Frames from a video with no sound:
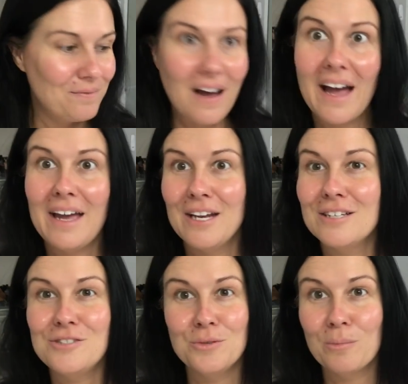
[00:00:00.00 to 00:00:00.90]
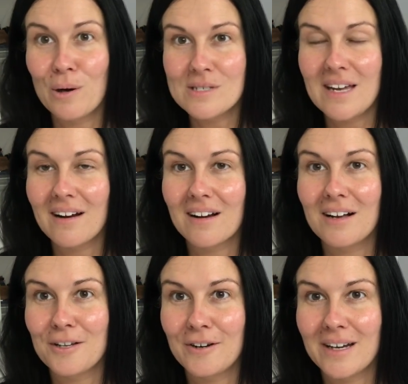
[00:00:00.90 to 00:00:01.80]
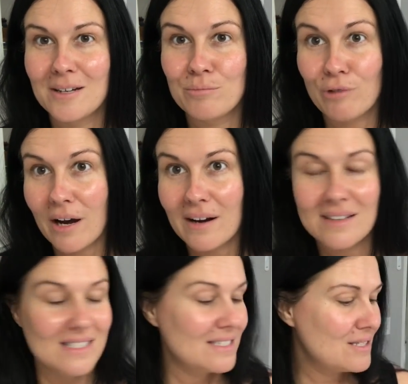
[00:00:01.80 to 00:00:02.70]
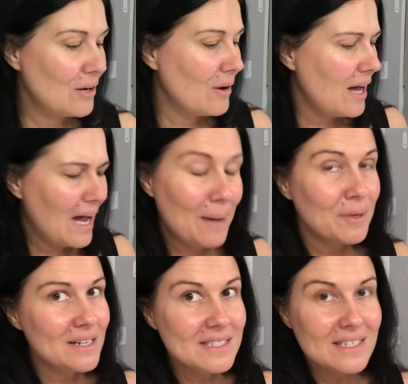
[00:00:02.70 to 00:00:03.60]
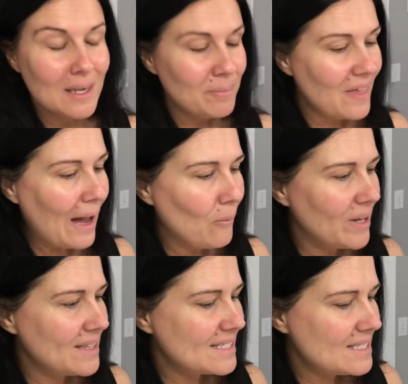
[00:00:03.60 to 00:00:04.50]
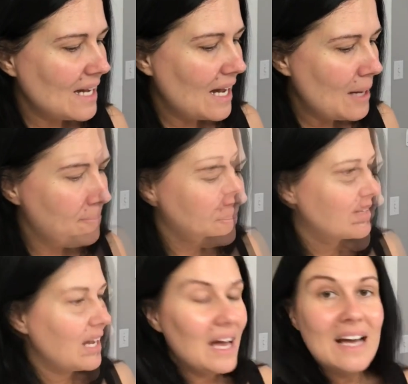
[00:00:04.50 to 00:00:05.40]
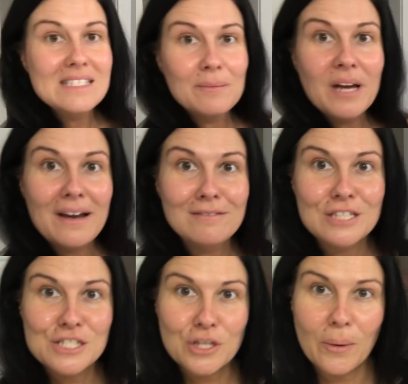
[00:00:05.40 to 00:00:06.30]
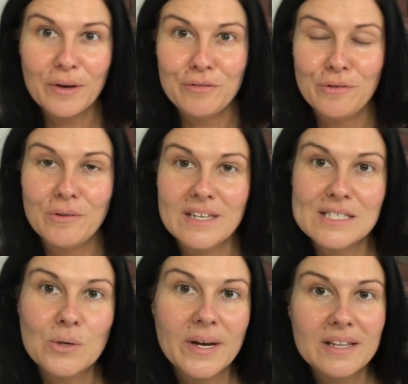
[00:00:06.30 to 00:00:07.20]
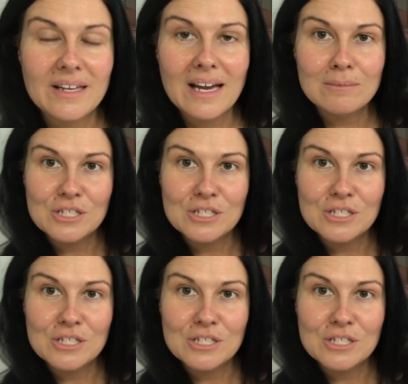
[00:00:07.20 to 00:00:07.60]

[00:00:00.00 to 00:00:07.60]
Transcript: fine to most hair coloring products, so I'm gonna skip that one this time. As I'm kind of just going through this quickly, I'm